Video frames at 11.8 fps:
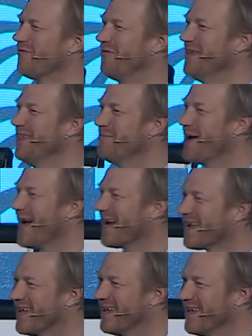
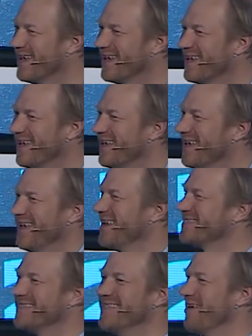feedback,
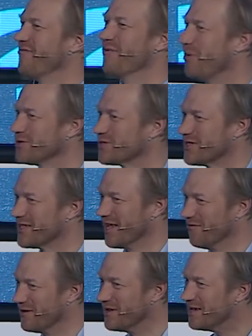it's never positive.